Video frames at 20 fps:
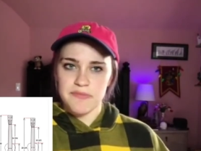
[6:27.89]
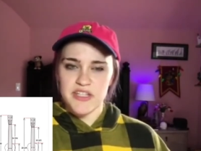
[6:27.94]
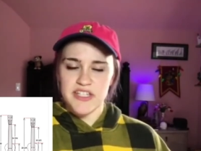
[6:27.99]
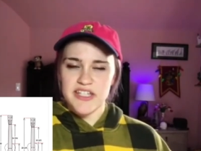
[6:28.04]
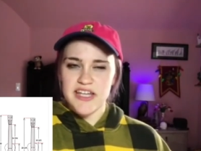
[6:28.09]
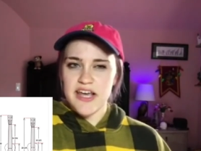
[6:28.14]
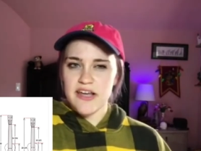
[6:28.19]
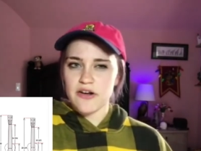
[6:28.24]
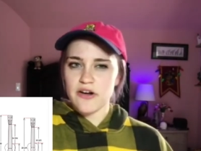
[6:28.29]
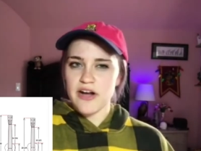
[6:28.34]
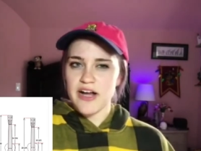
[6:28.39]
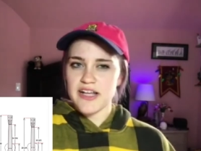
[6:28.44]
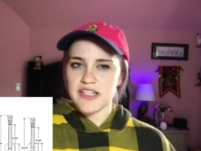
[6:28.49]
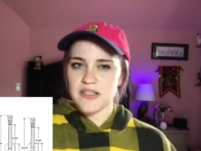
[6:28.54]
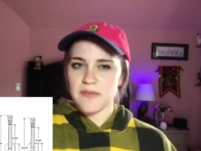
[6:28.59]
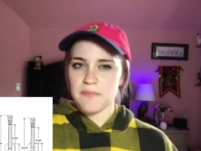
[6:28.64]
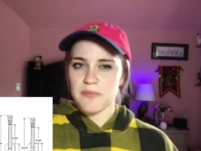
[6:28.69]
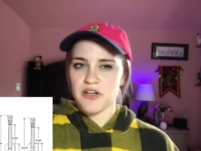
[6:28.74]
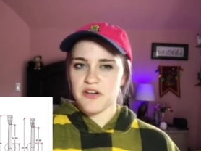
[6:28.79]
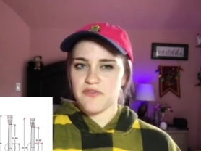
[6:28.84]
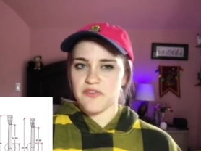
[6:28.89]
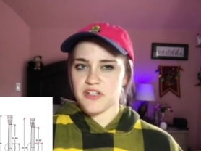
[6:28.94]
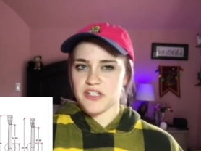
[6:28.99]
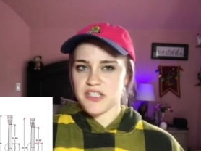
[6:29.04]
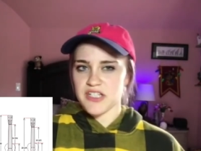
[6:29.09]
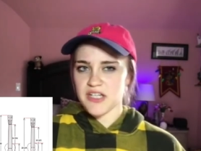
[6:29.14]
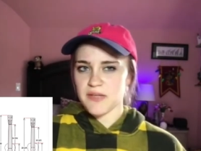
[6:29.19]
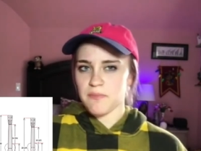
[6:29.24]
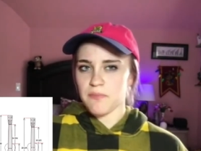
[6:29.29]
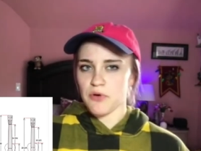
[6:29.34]
The tenor has a bit of a
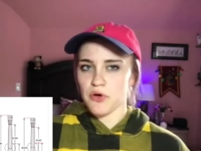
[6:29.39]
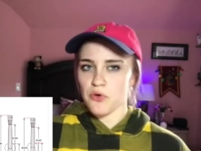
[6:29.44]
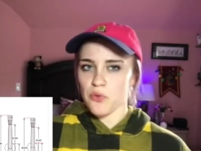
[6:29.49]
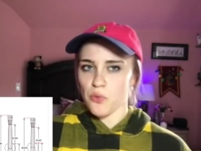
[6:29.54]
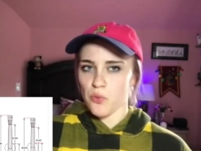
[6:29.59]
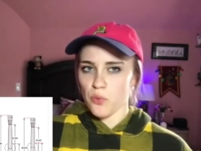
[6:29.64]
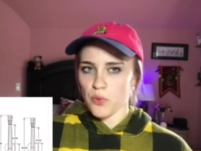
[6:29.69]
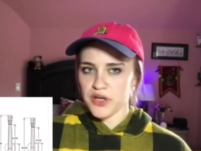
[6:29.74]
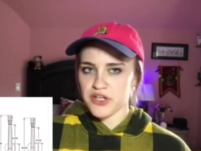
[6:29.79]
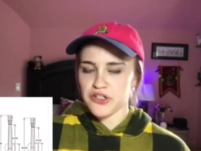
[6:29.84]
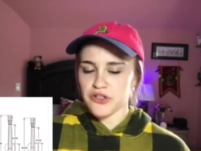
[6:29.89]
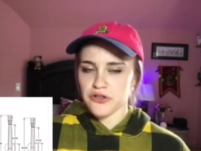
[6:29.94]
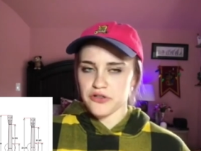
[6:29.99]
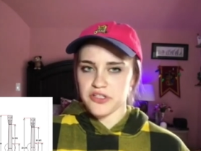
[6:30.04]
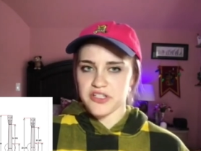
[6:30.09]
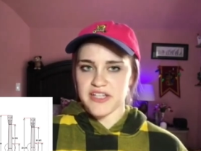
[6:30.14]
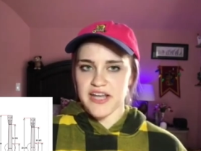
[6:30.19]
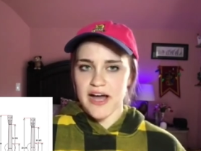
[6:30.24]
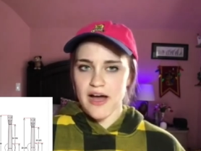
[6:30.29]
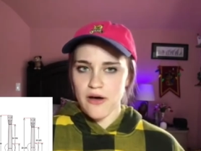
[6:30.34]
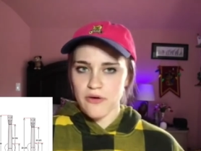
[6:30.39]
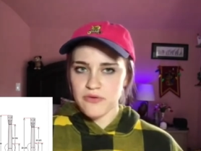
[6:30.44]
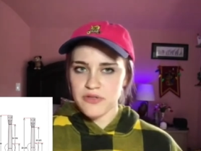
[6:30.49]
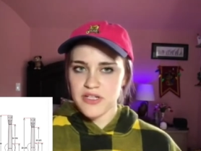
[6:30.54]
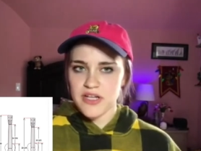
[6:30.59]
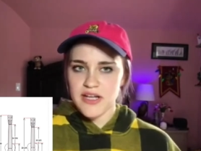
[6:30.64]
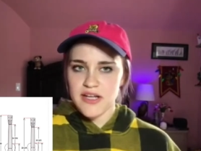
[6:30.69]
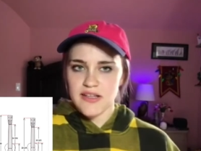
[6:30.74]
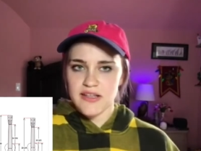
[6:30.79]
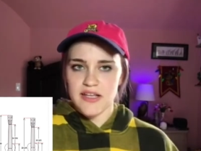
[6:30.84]
deeper, richer sound
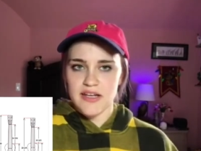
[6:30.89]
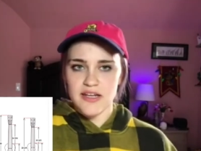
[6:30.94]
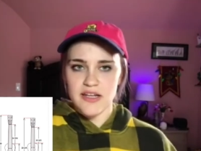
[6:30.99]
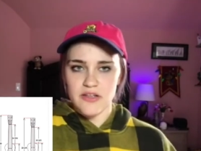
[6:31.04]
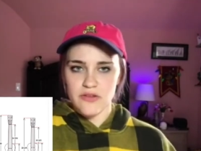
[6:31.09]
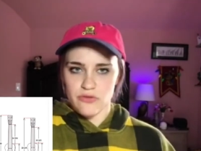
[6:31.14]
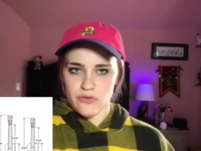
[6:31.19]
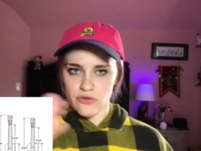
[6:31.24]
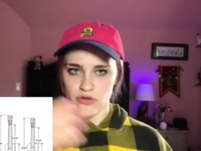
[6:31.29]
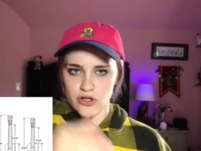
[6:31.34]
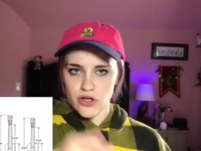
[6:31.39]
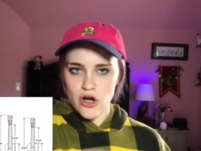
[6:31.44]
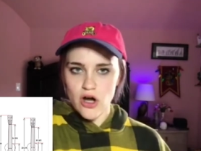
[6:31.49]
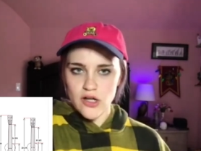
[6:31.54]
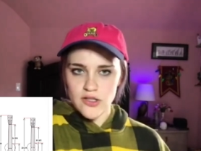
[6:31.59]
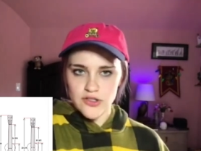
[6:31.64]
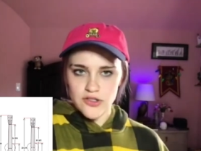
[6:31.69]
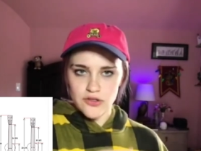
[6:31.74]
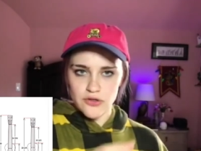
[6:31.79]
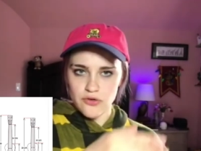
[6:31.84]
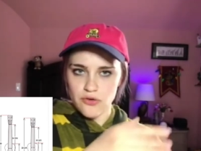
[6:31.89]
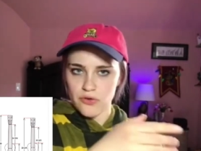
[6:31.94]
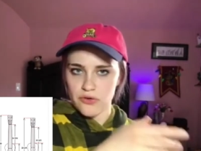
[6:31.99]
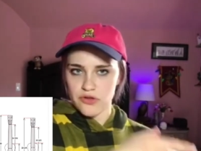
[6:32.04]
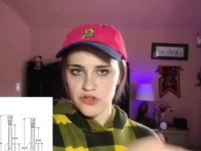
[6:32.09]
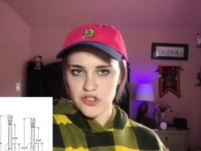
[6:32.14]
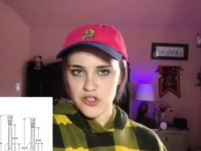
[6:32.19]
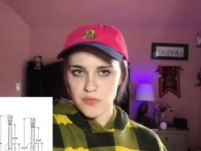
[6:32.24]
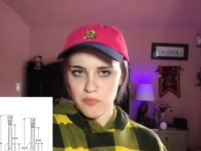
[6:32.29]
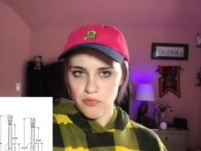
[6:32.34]
than either the concert or the
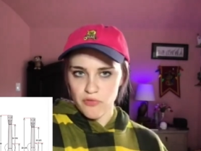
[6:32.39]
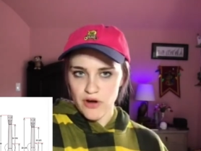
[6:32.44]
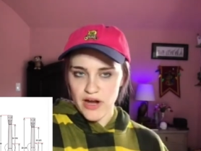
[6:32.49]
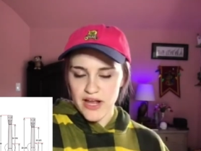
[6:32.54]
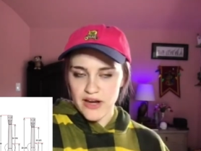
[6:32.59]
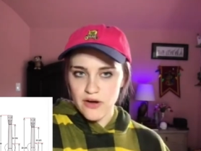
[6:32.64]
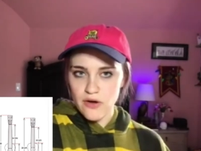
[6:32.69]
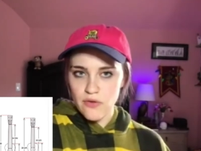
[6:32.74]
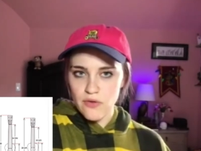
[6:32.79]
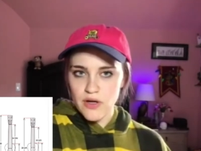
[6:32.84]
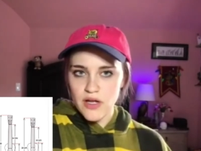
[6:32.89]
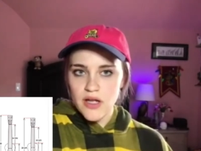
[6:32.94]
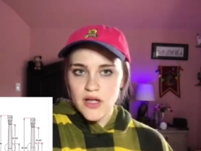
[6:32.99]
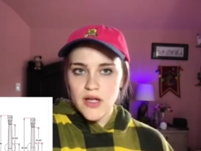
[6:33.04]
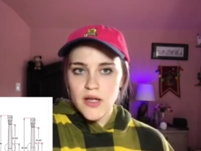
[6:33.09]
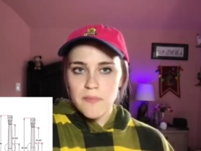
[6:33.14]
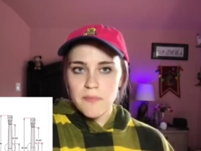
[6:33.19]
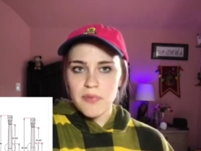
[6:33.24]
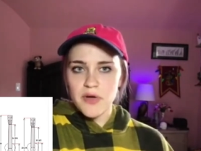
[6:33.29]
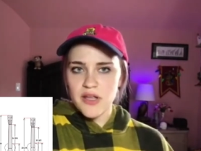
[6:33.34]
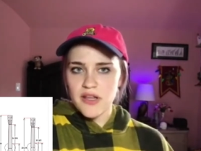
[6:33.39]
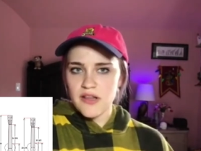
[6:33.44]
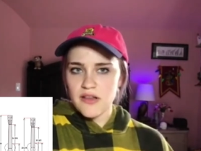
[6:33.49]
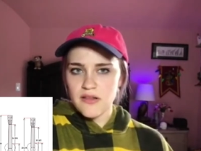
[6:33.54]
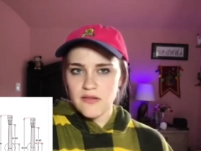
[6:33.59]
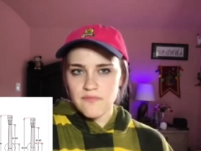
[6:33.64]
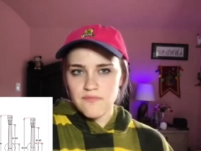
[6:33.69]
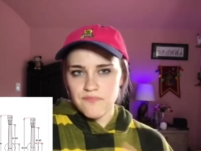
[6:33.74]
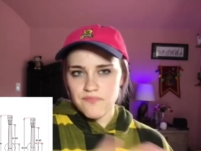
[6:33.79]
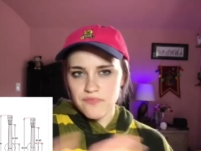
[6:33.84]
soprano, but
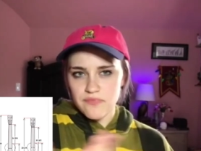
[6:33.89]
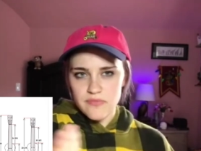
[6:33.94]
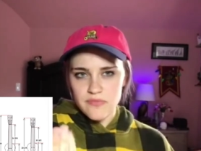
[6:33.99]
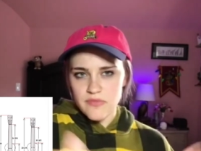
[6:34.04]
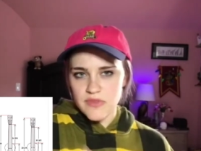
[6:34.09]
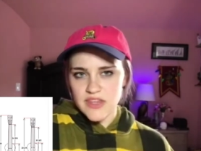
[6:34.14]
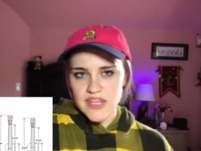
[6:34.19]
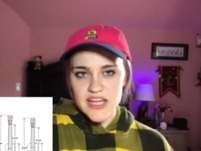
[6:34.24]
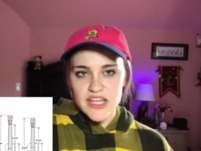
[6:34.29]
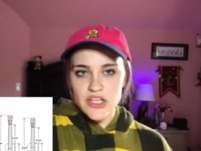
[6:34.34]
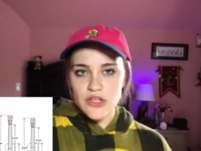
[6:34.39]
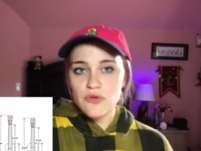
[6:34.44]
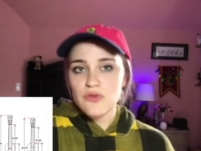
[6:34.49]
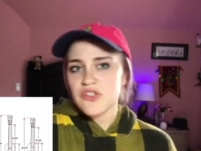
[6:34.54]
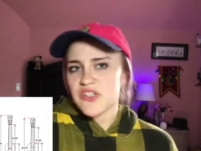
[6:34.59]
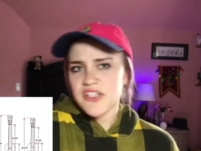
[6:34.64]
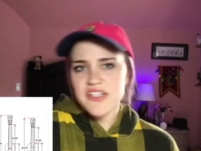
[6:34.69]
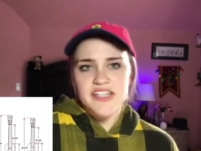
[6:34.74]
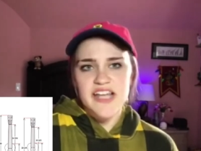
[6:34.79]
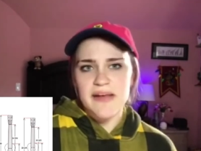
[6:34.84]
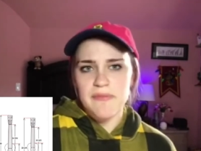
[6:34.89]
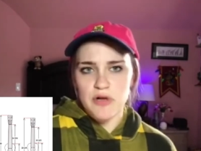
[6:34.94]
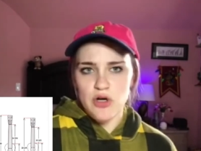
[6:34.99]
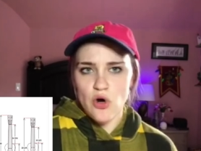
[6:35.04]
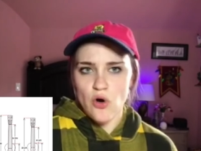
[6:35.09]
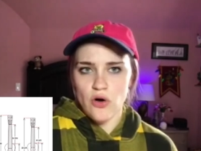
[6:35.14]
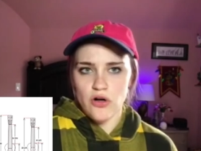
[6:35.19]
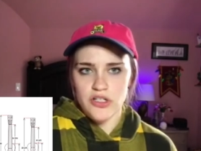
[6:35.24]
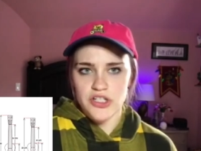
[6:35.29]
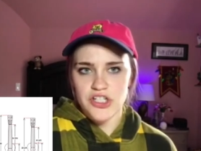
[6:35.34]
they use the same
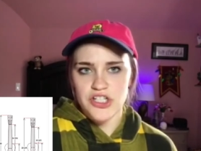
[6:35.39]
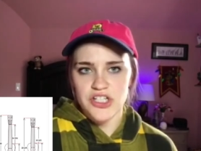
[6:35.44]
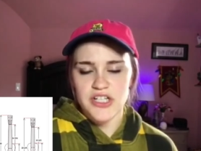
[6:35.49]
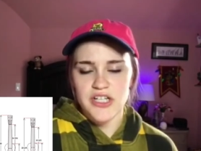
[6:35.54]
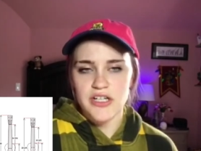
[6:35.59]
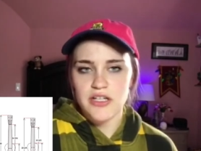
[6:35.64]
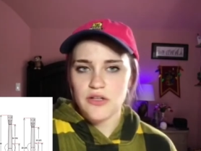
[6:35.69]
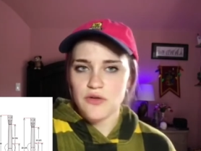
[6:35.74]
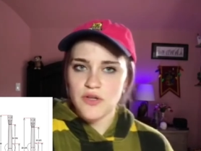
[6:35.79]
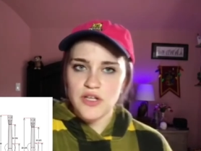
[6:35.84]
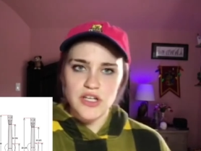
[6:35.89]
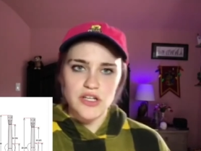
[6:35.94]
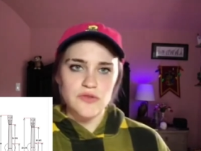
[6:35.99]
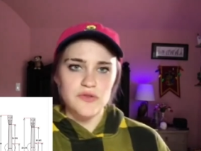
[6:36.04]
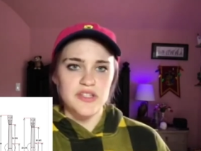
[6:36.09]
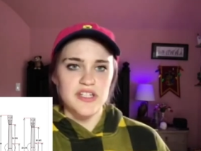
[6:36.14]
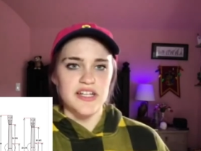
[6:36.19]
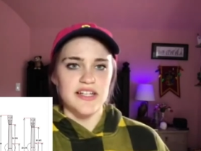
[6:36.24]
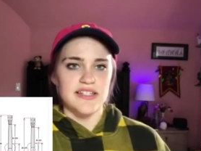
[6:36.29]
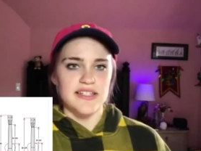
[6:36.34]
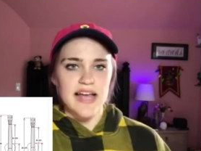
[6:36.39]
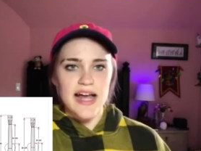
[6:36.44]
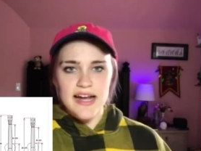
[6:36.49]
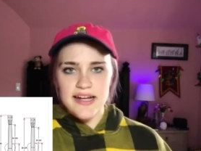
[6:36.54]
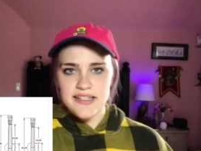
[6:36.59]
chord sheet. You can use the exact